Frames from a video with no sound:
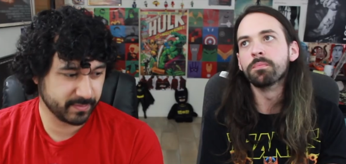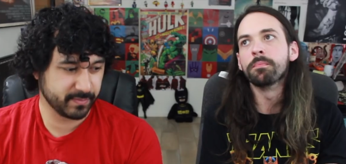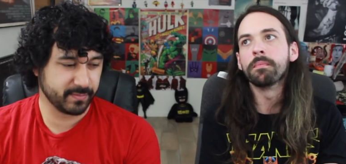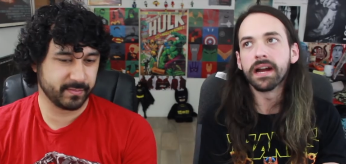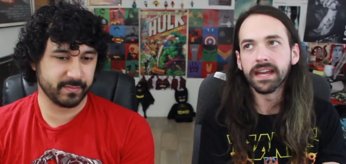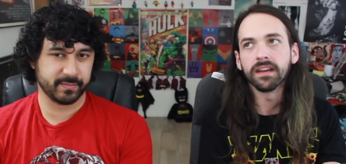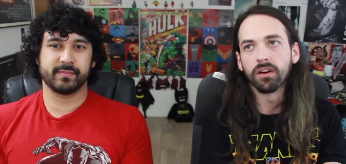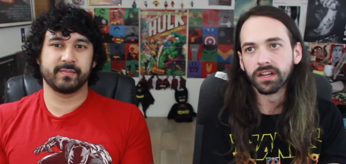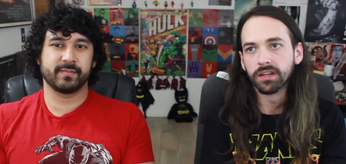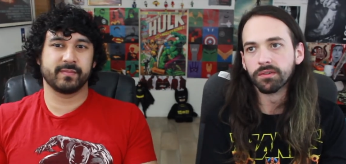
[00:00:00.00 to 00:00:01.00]
Speaker 1: might
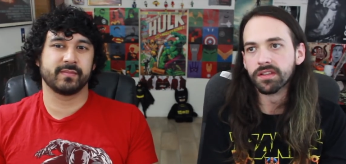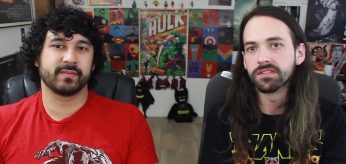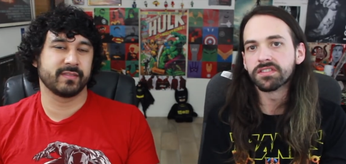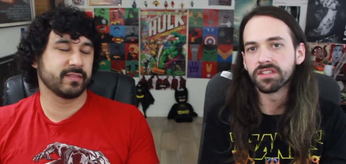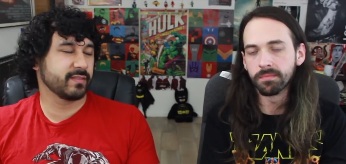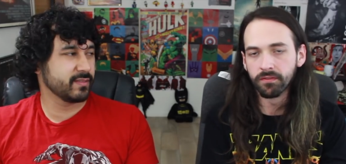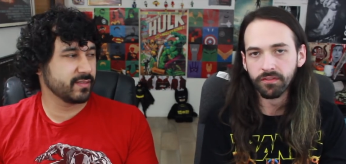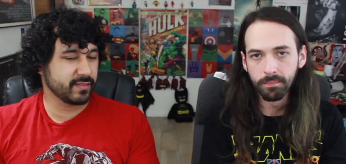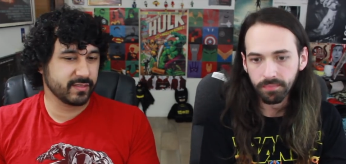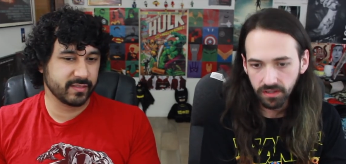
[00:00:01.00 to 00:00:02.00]
argue that some of the
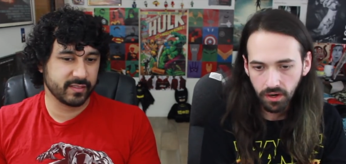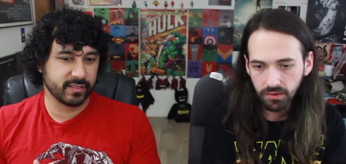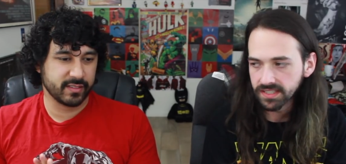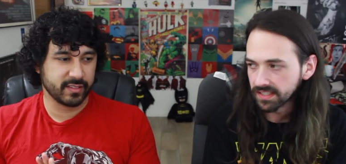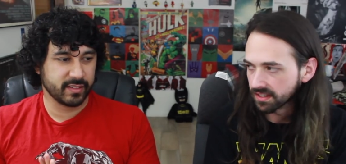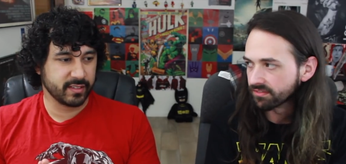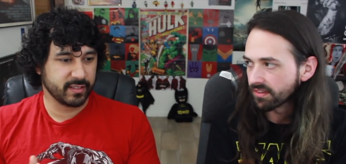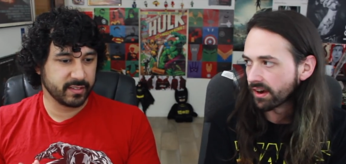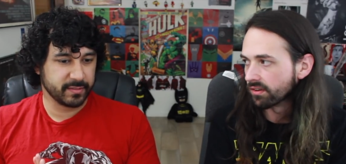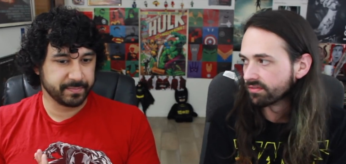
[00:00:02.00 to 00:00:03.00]
bloat in the final